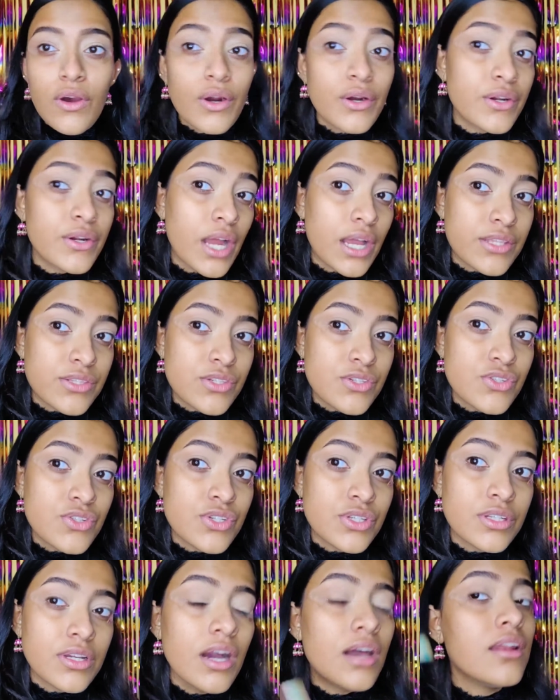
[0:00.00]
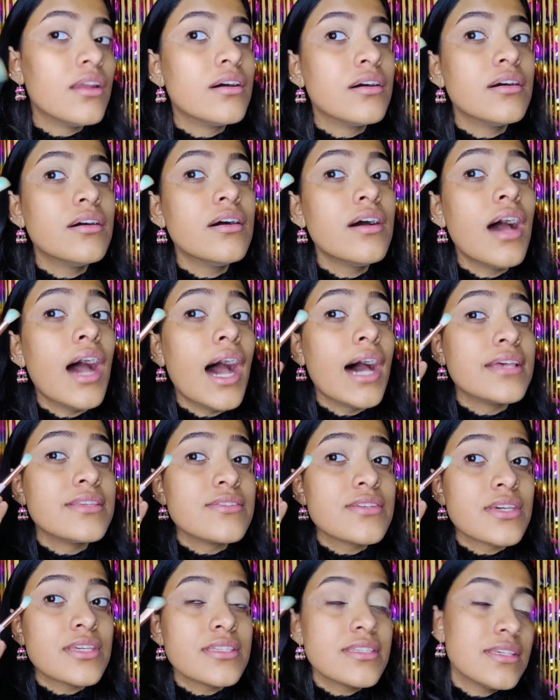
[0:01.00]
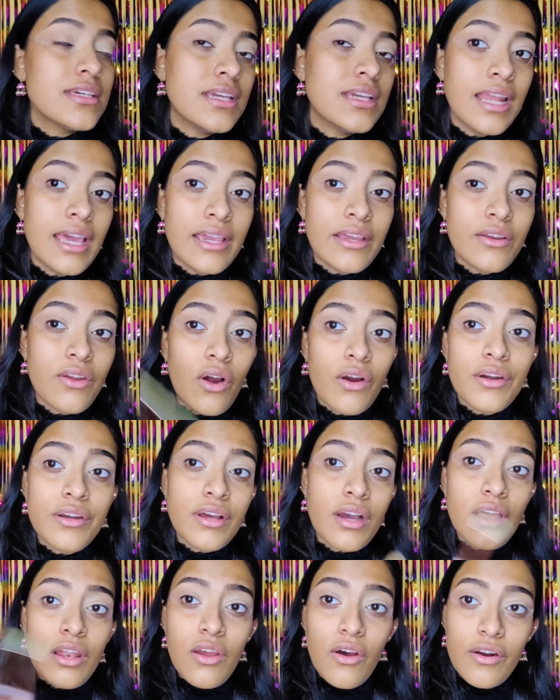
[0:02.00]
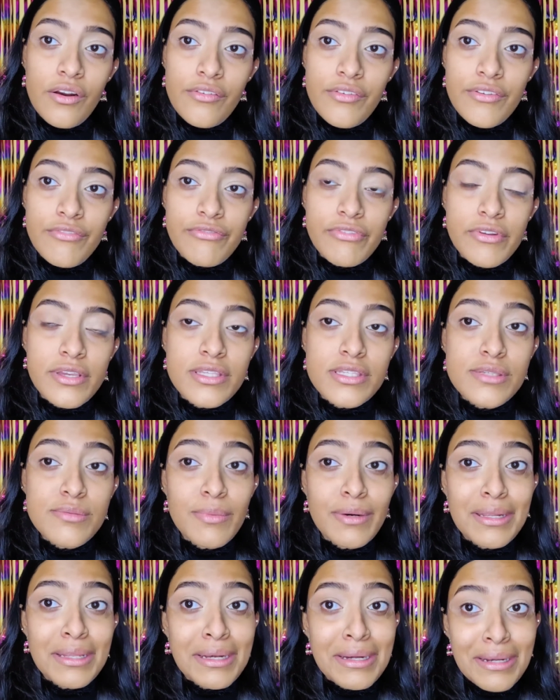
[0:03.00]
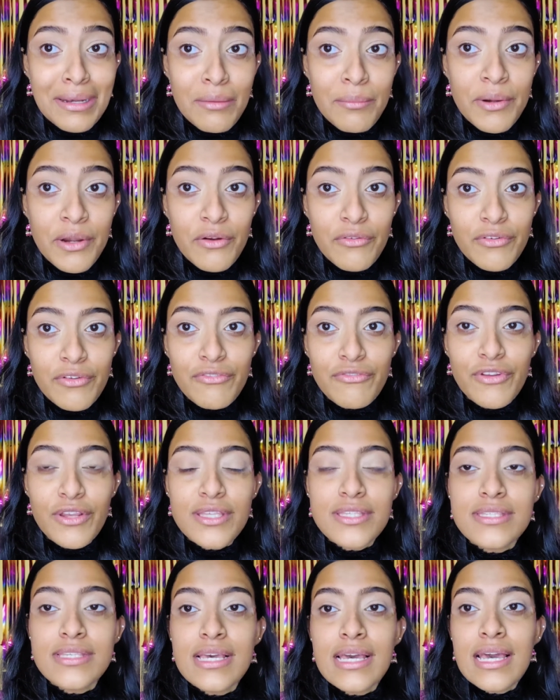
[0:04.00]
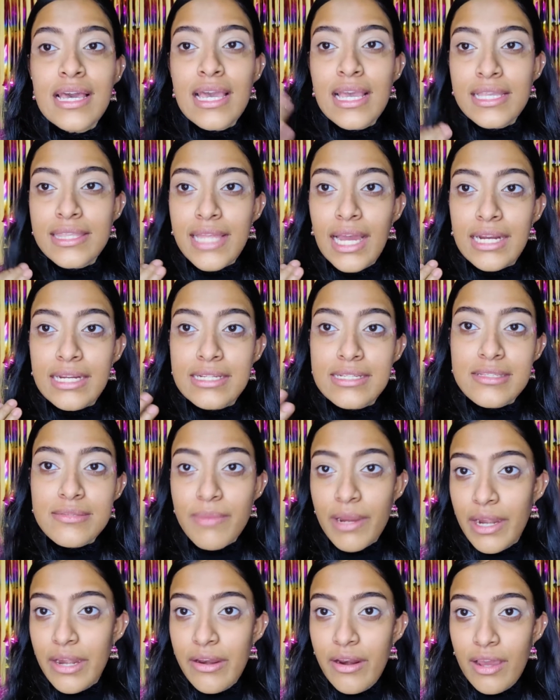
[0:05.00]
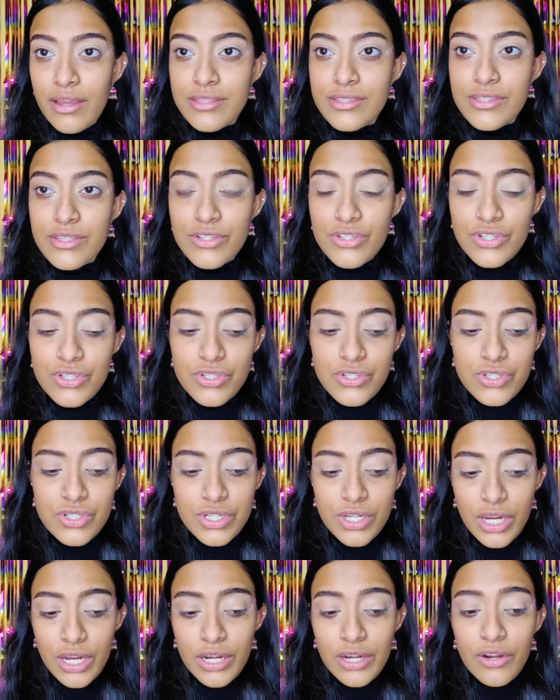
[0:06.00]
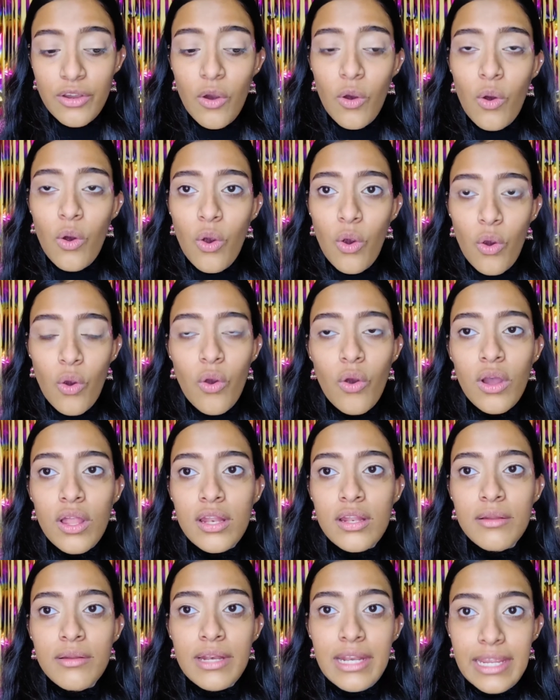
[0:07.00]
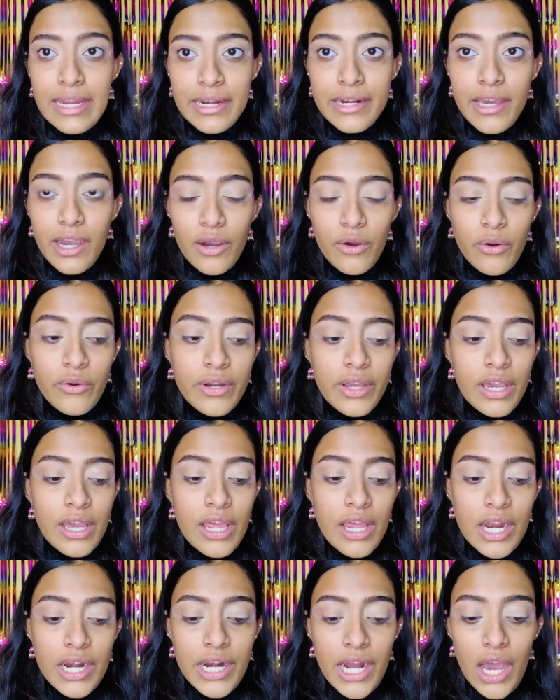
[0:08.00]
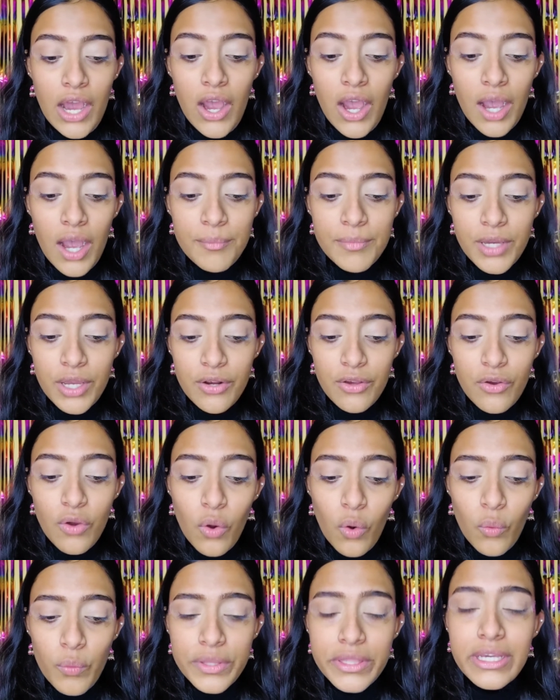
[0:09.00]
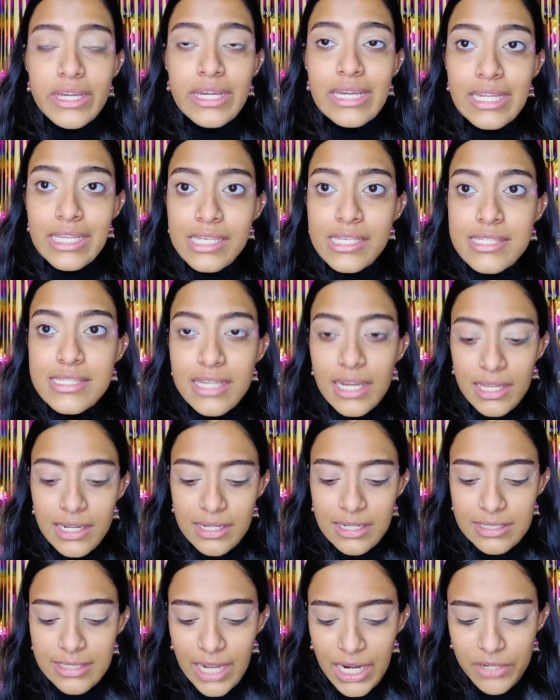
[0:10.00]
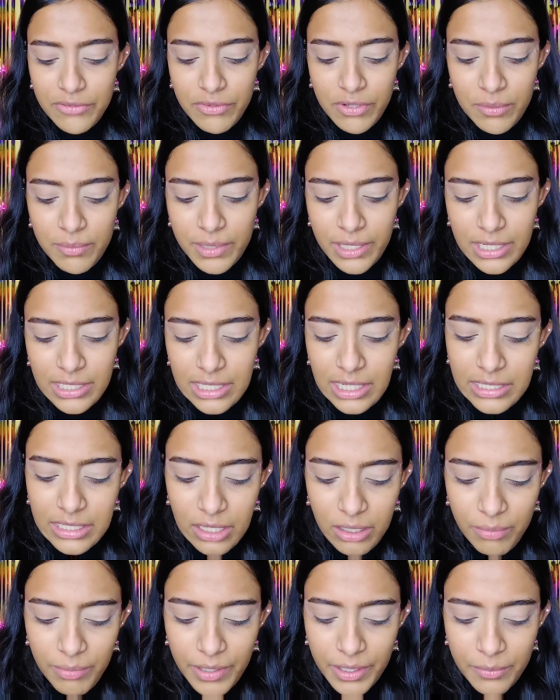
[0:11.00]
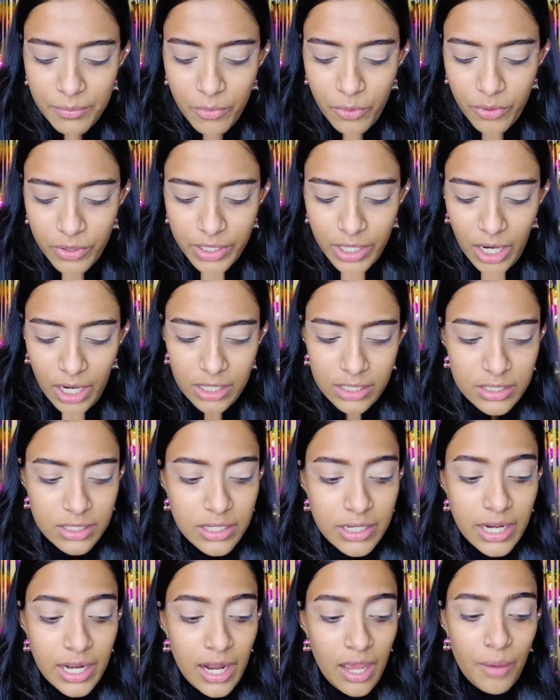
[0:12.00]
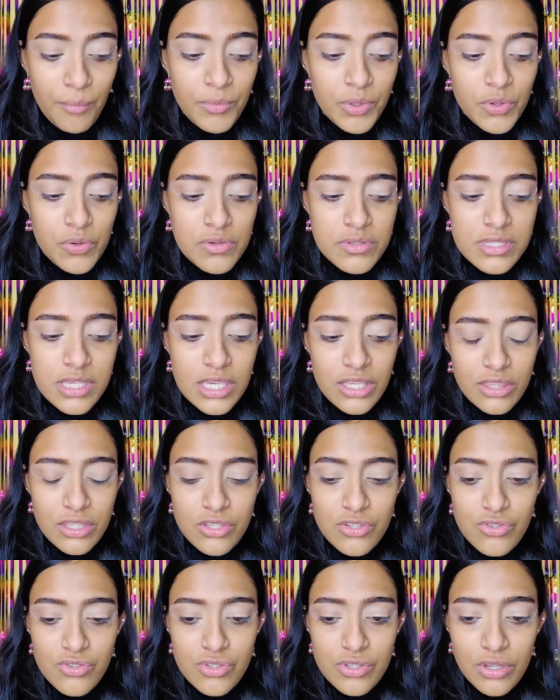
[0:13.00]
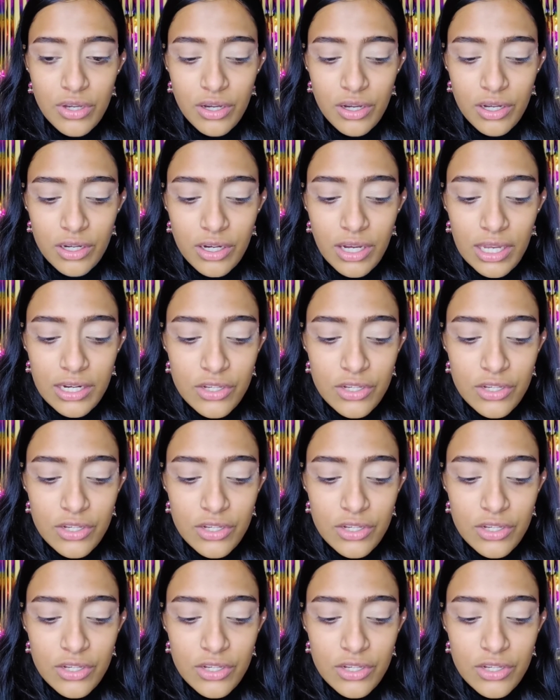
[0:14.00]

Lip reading: your transition color, as you can see, like not a lot of difference, but a little bit of difference. That is my transition shade all laid out. Now I'm gonna go with the crease color that will be a little bit more darker, and I'm using the